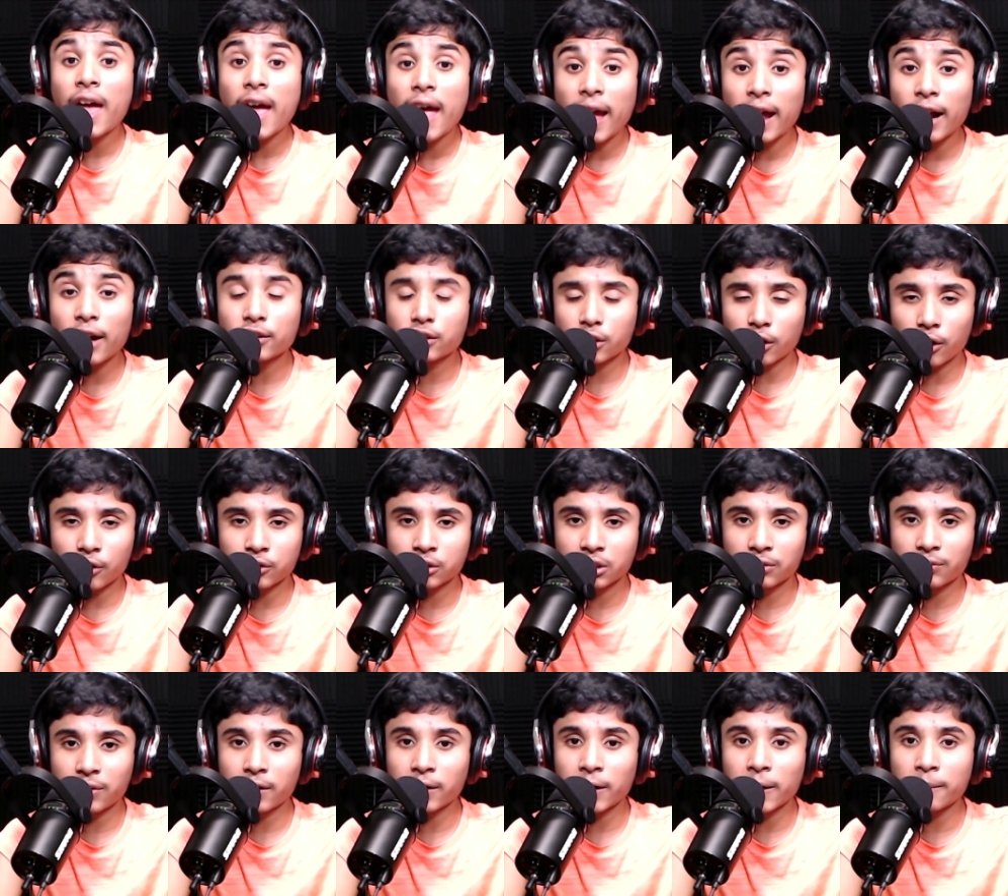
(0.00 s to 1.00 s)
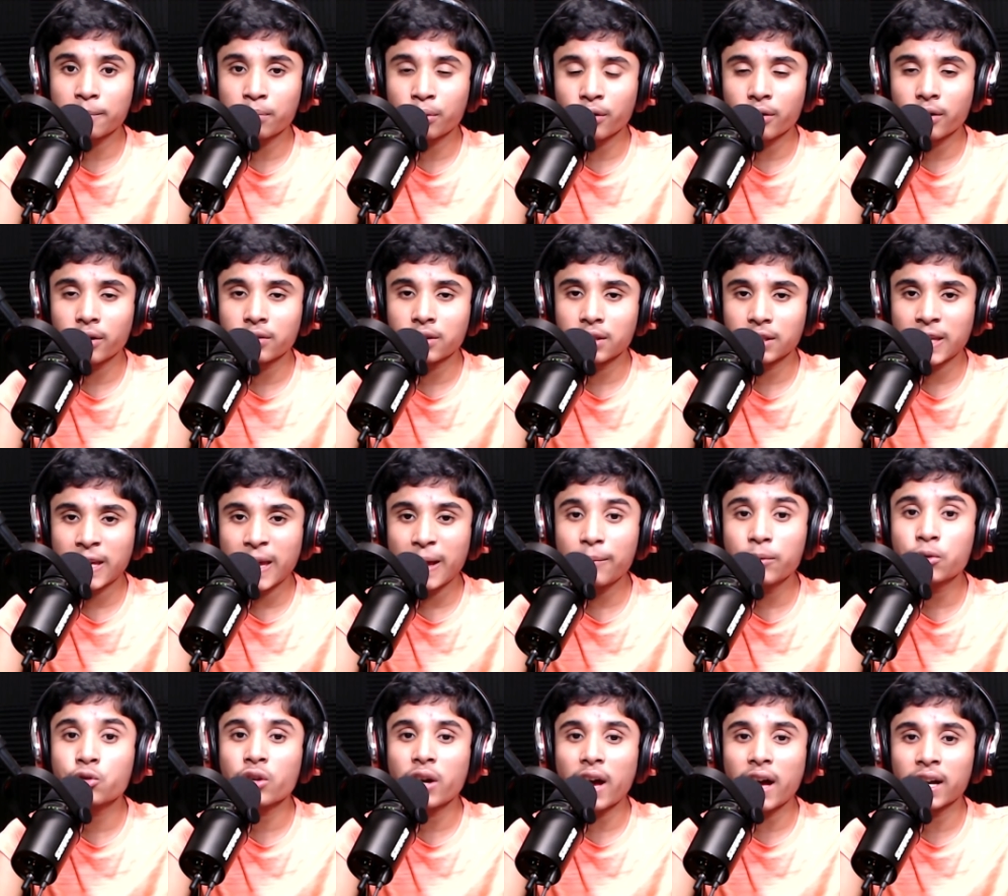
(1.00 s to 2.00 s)
And it's also very important to
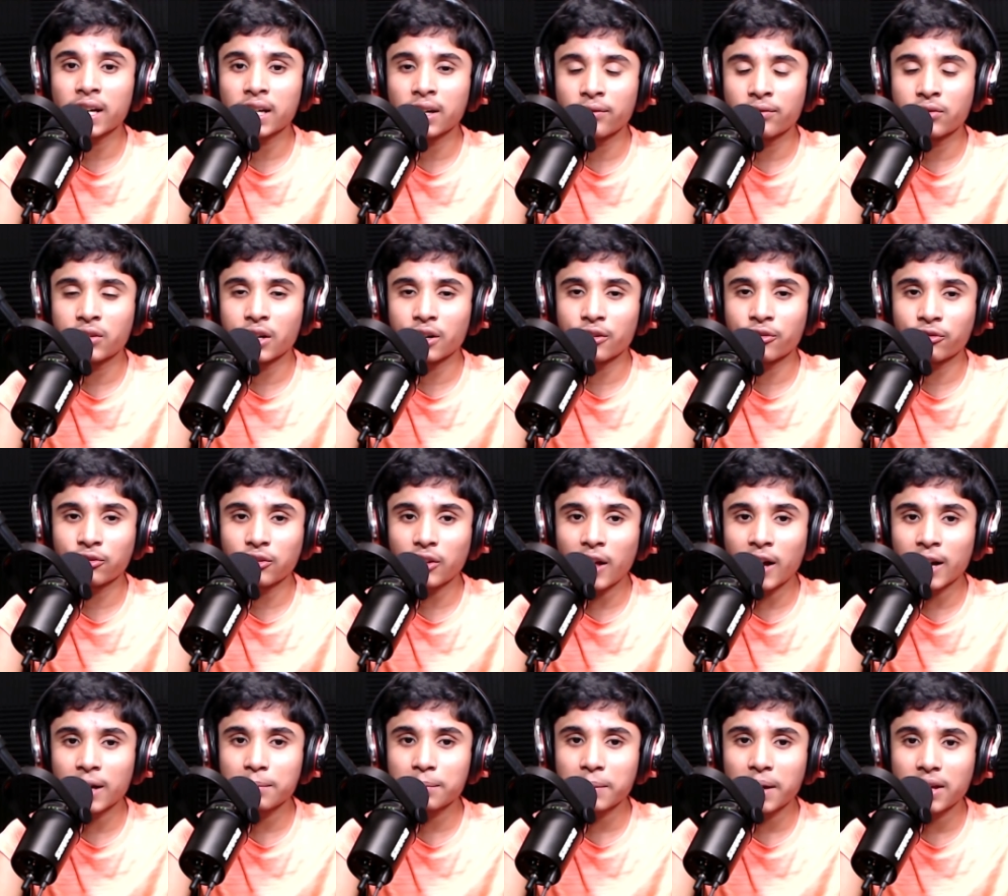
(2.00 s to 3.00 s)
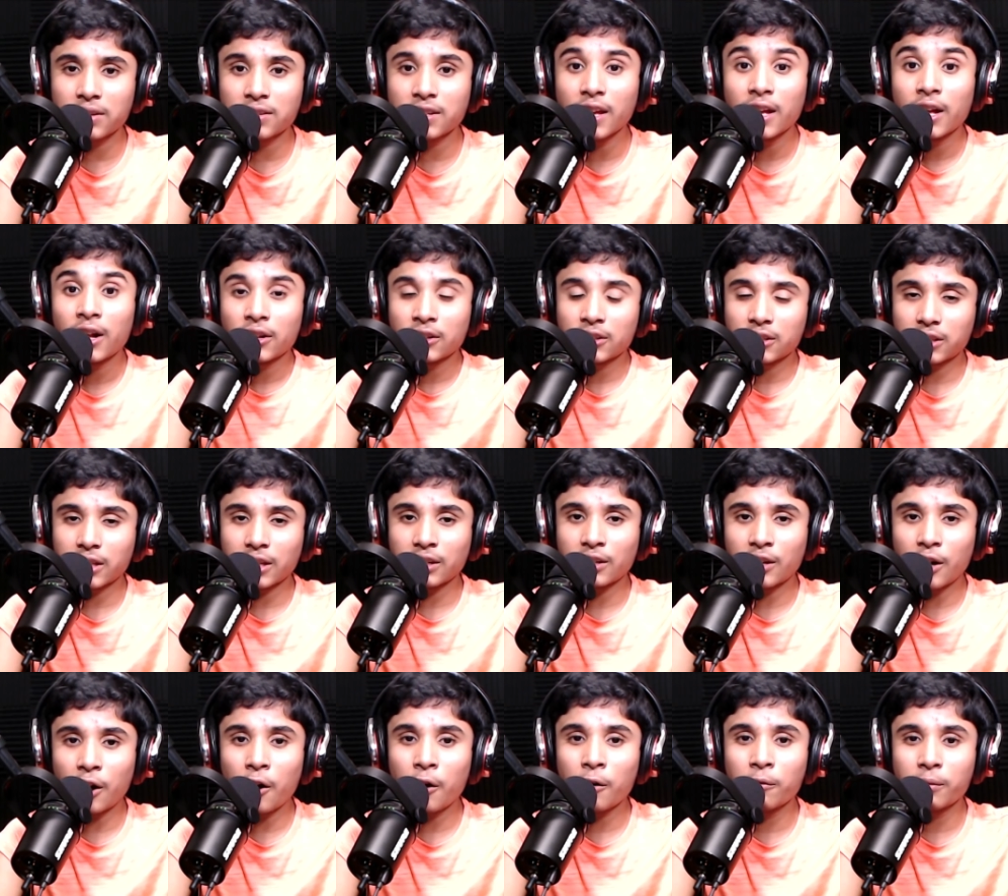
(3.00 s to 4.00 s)
keep track of their flock mates so they
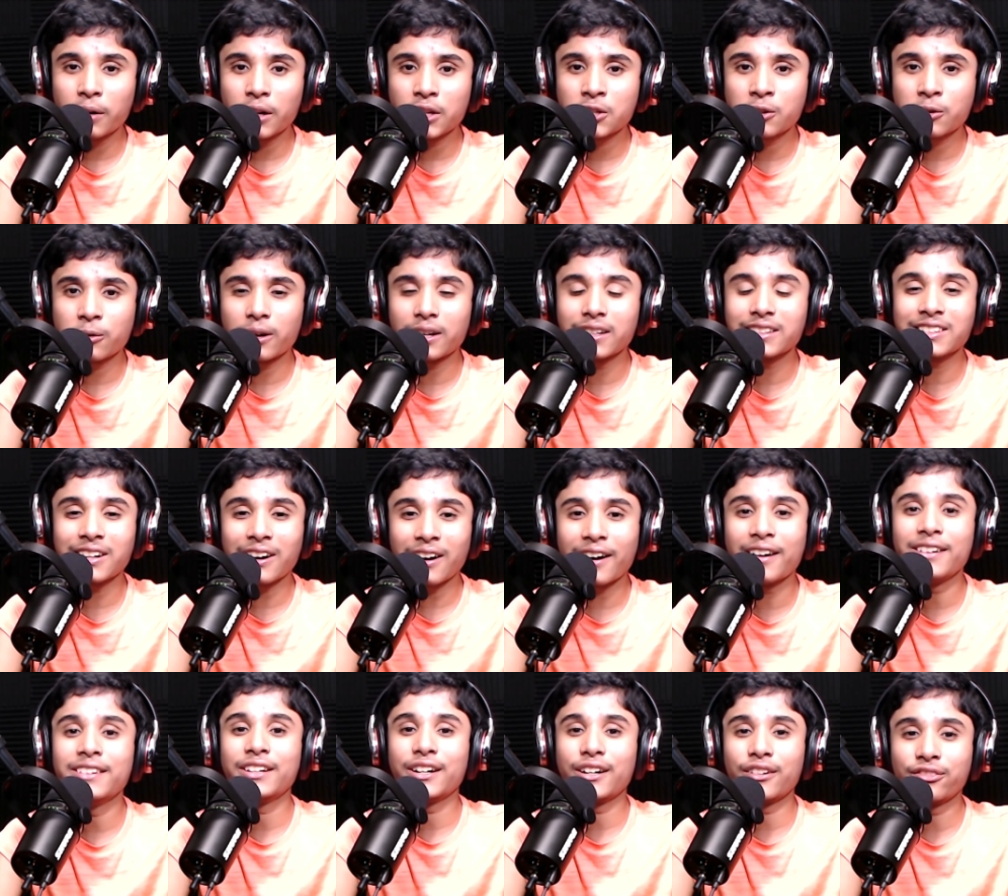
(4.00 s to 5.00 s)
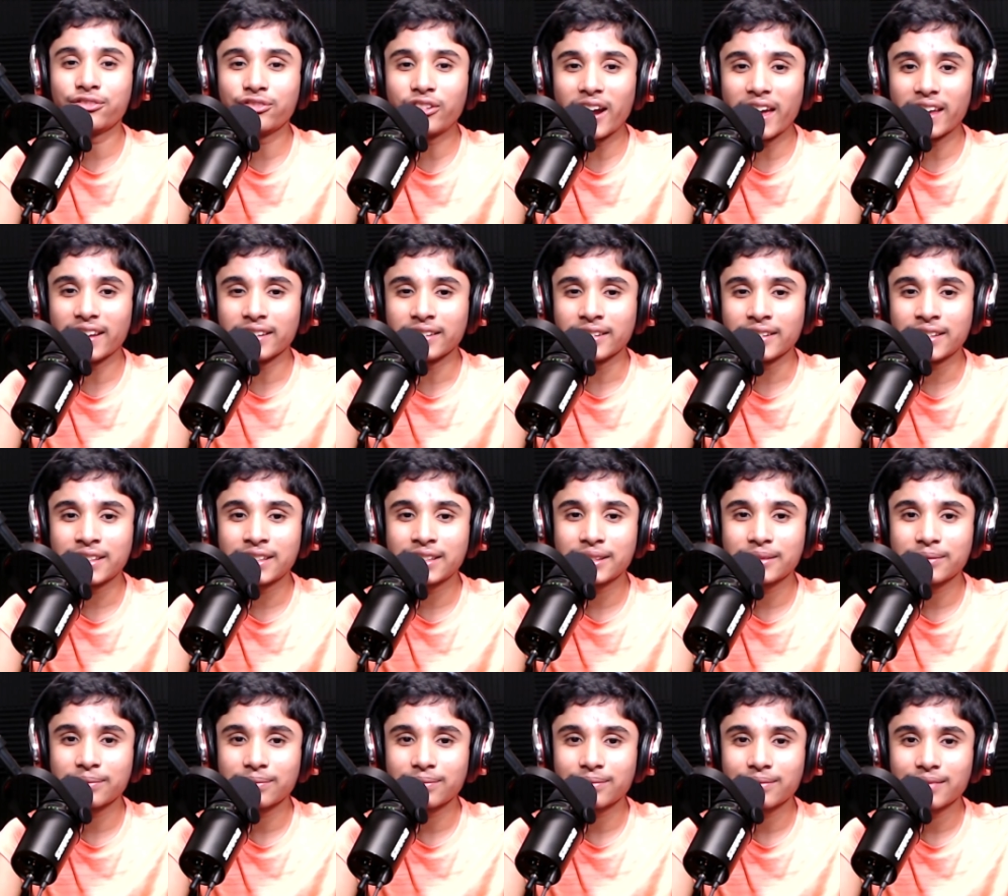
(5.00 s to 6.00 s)
know which ones are their friends.
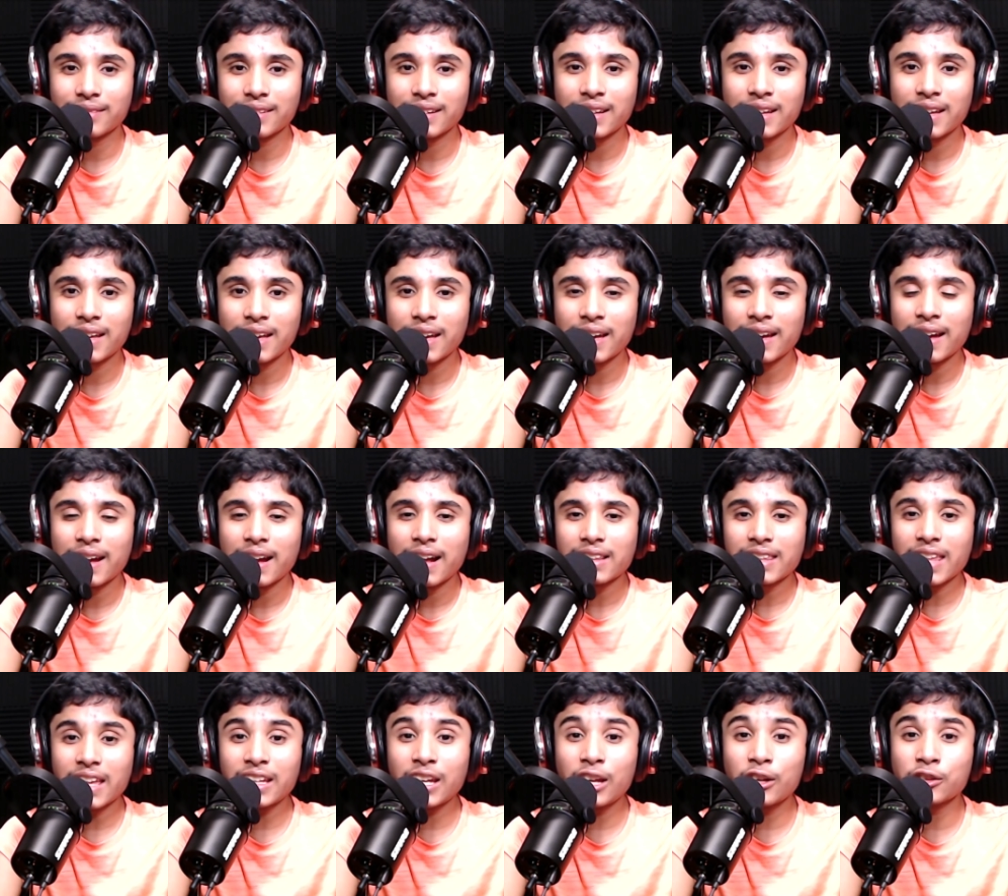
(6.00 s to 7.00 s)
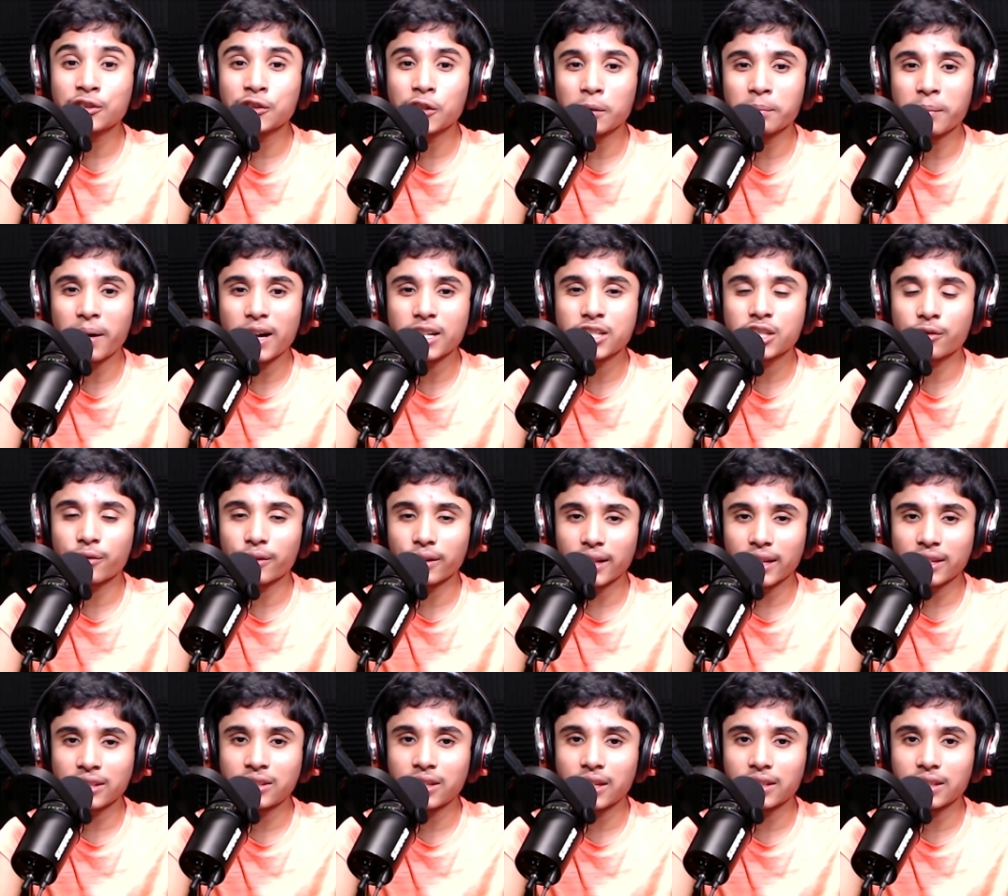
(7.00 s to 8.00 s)
Thank you so much for
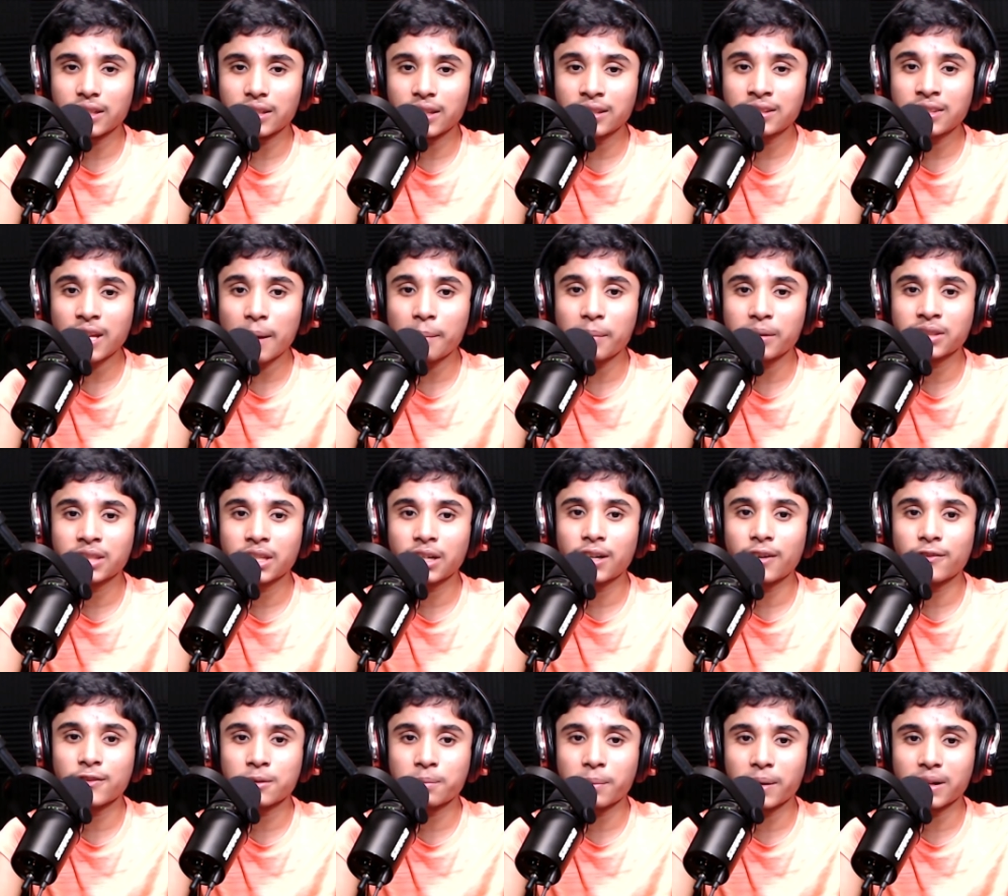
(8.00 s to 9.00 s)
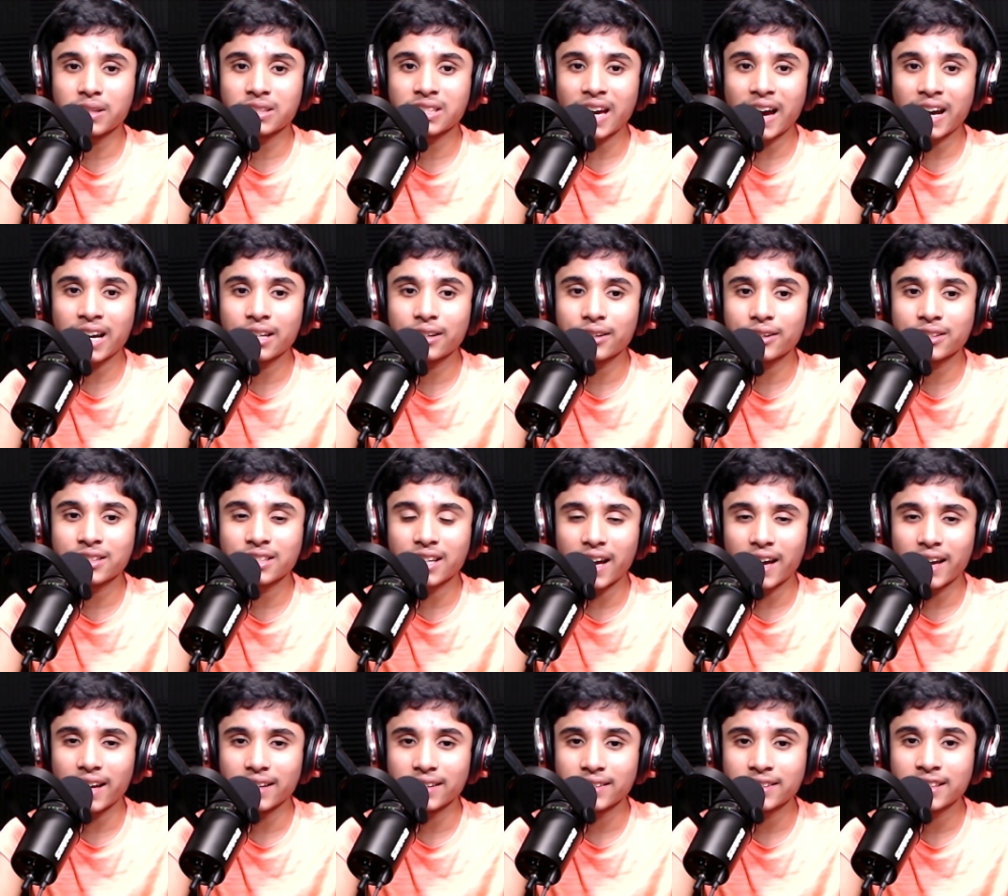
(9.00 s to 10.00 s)
listening to this episode of Spectacular
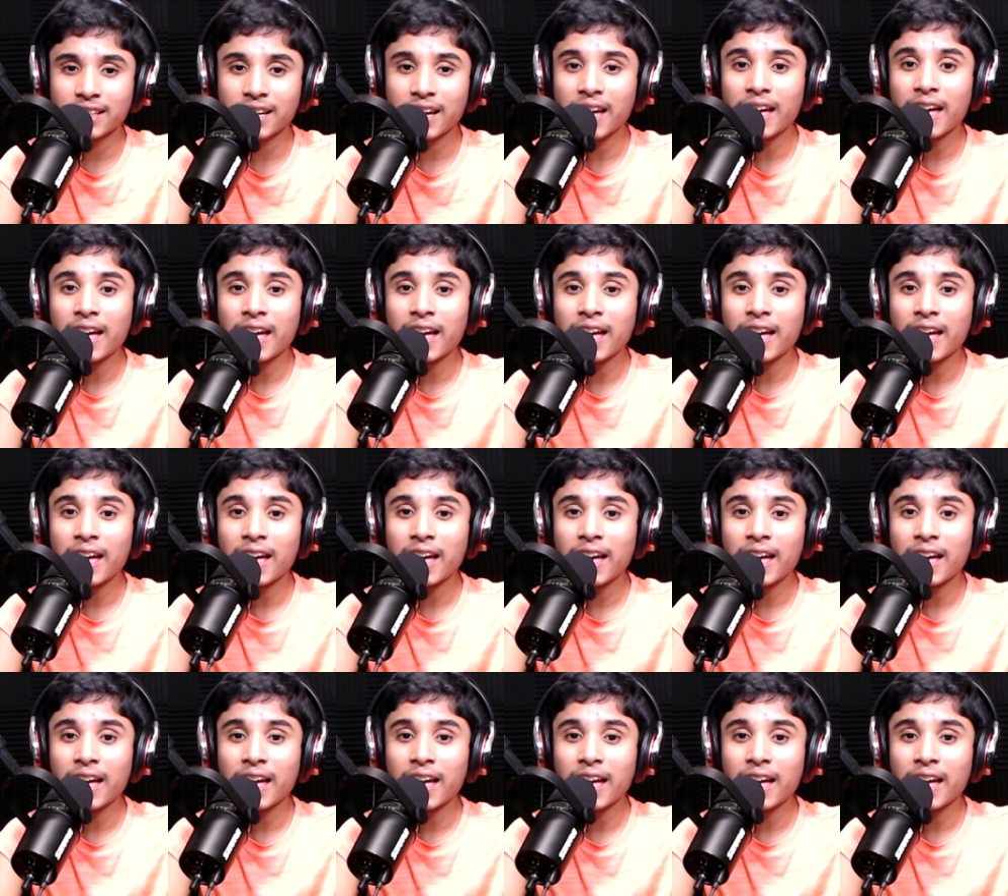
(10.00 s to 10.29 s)
Science.